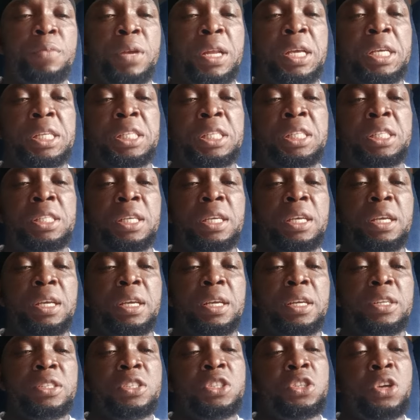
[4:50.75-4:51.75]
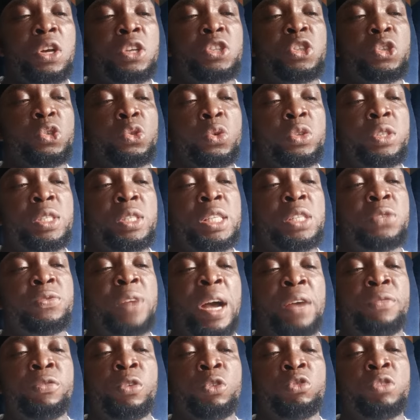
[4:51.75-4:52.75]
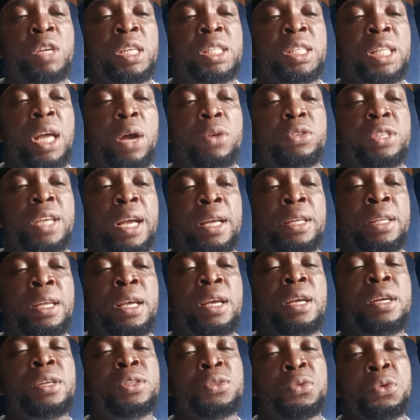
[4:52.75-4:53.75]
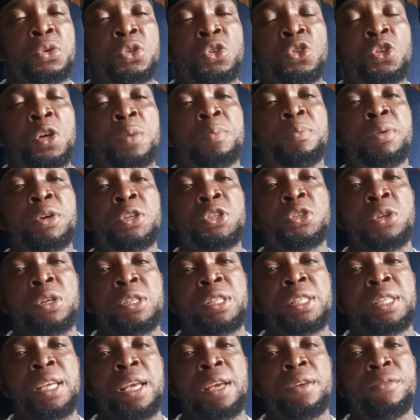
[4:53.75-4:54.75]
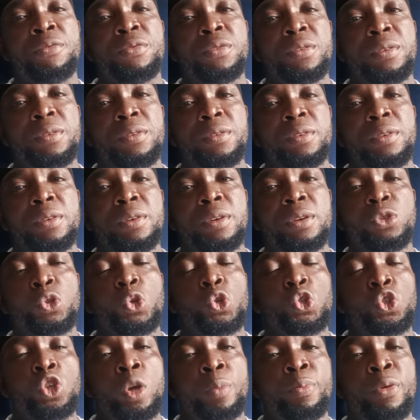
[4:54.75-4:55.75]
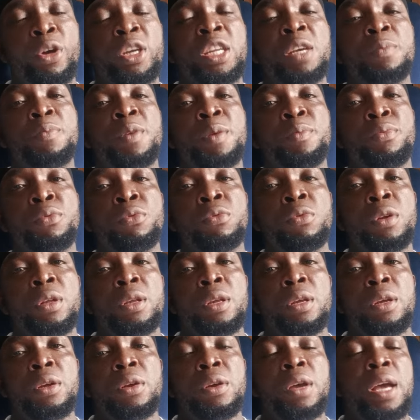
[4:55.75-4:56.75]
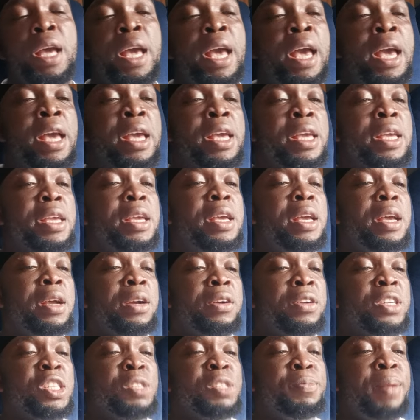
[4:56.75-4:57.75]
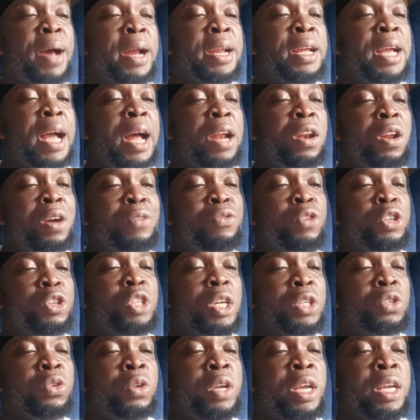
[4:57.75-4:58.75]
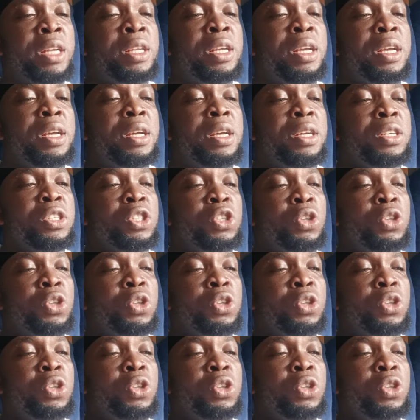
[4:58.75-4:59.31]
Please just use this 500,000 to support yourself, to support the people. Hey, Chris Barry, I love what you're doing.